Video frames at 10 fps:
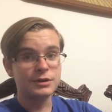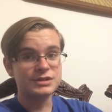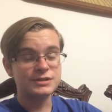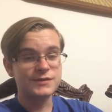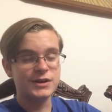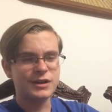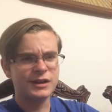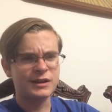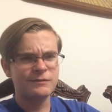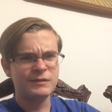posted a video
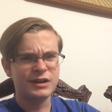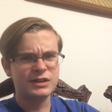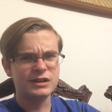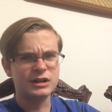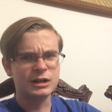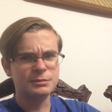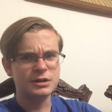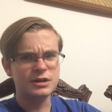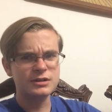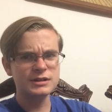like I think a couple
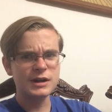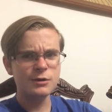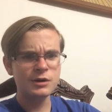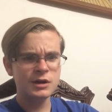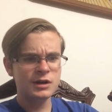of years ago.